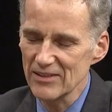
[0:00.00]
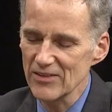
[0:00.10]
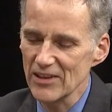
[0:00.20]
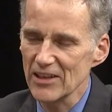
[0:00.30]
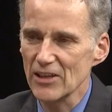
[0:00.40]
a
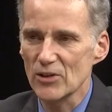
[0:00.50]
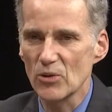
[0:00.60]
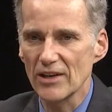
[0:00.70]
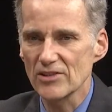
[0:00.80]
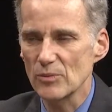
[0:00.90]
very good
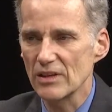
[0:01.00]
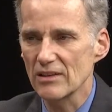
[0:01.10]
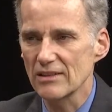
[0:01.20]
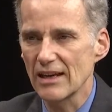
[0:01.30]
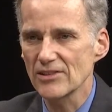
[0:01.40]
question
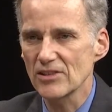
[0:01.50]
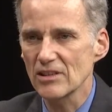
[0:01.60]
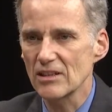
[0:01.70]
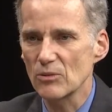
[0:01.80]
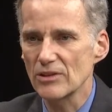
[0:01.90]
because
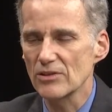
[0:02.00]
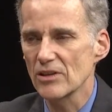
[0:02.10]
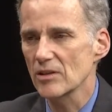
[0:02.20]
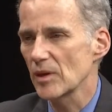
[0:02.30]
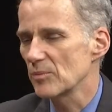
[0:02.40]
actually, when you
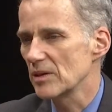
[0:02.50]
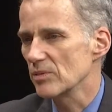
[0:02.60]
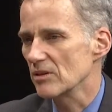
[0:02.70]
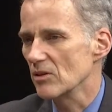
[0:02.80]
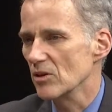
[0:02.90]
talk about
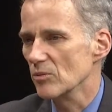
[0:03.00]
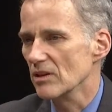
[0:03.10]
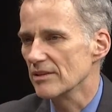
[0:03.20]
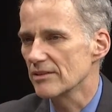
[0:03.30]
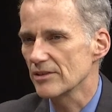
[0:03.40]
people who are
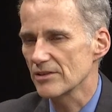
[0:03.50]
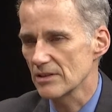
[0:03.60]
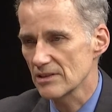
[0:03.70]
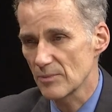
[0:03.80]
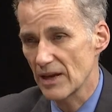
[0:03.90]
homeless, there's
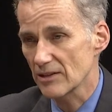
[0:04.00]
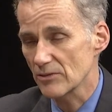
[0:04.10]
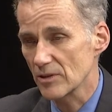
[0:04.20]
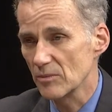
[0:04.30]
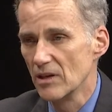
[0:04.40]
a
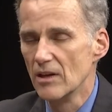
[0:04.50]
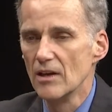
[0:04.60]
spectrum.